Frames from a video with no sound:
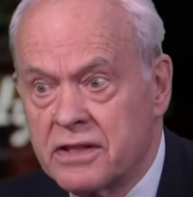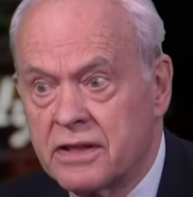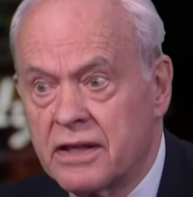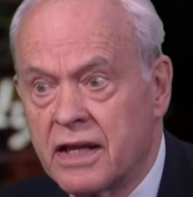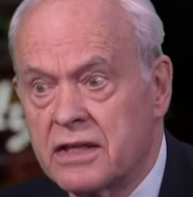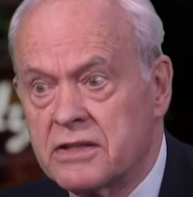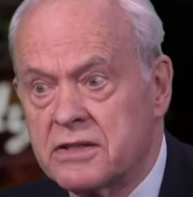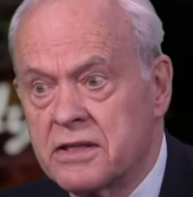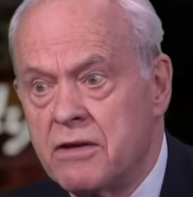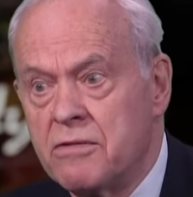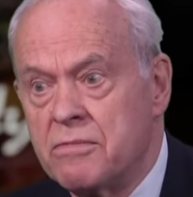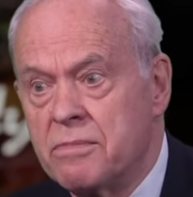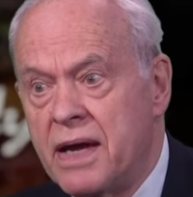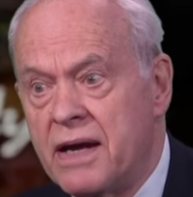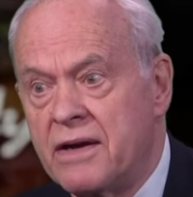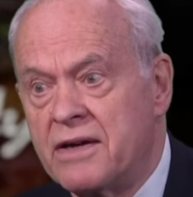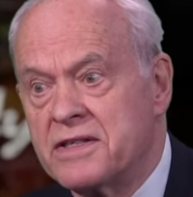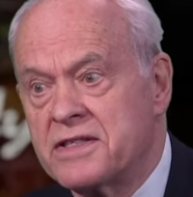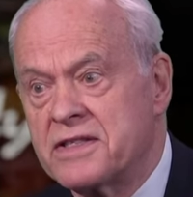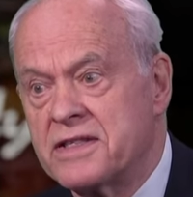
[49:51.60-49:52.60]
yeah, right, and there's yeah. no
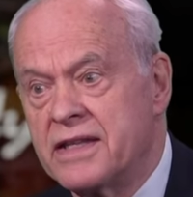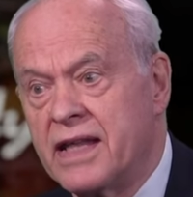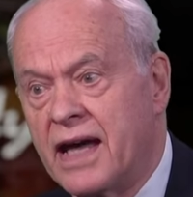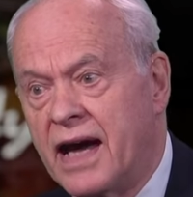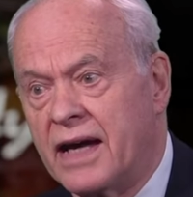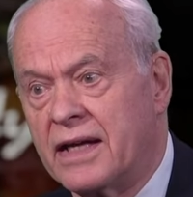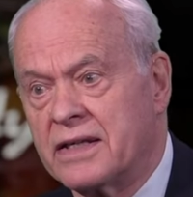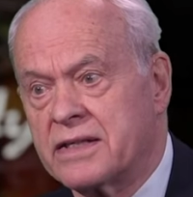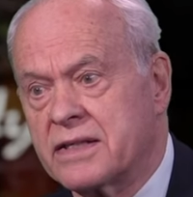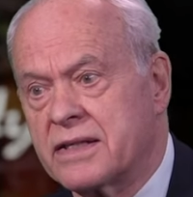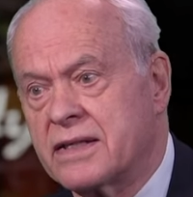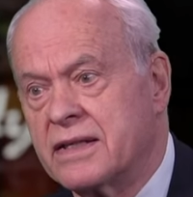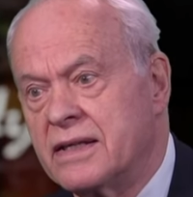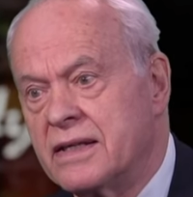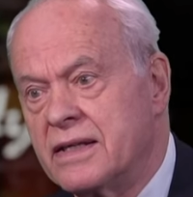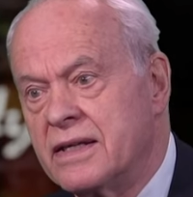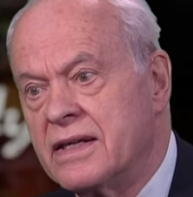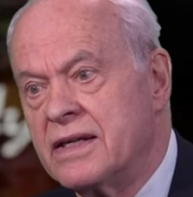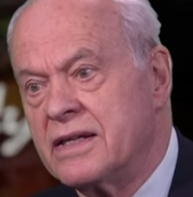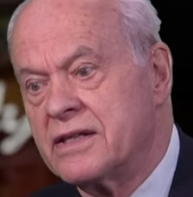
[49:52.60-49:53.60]
merit in that.
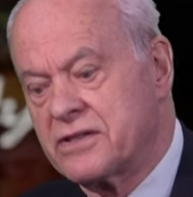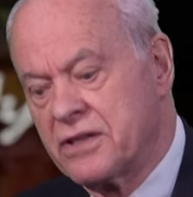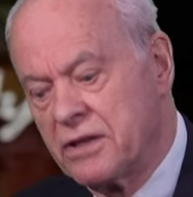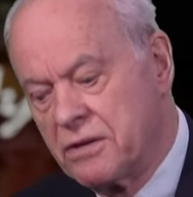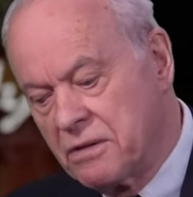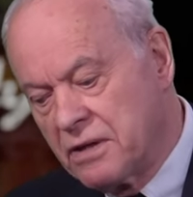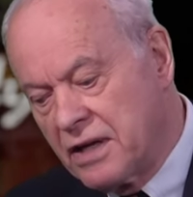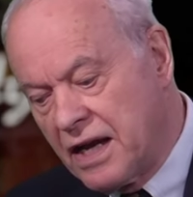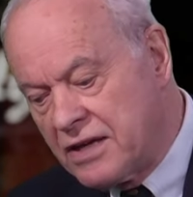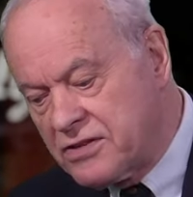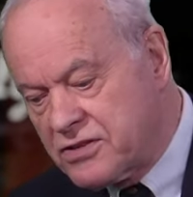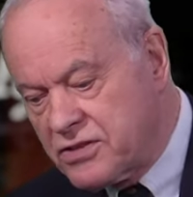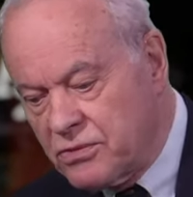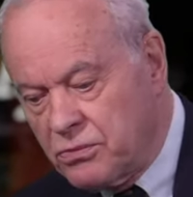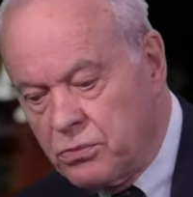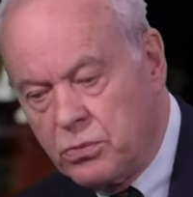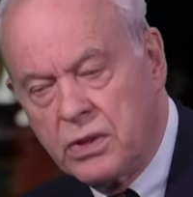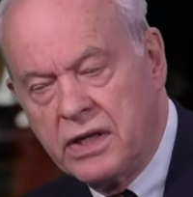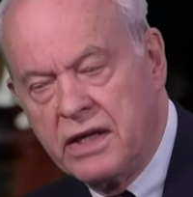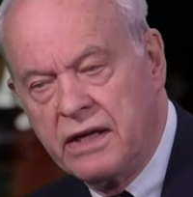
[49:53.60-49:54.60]
That's yeah. right. So one has to
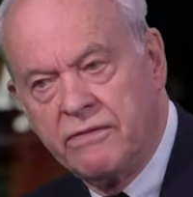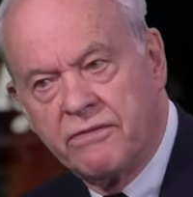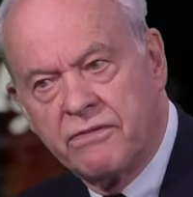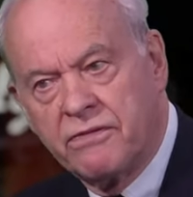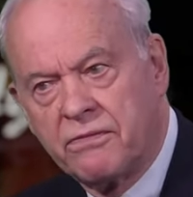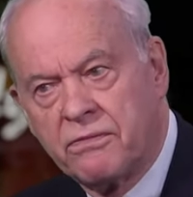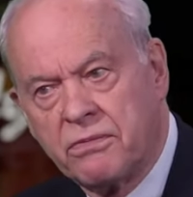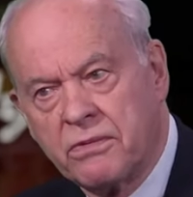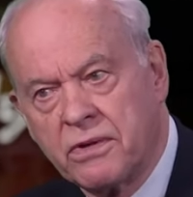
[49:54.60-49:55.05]
weave,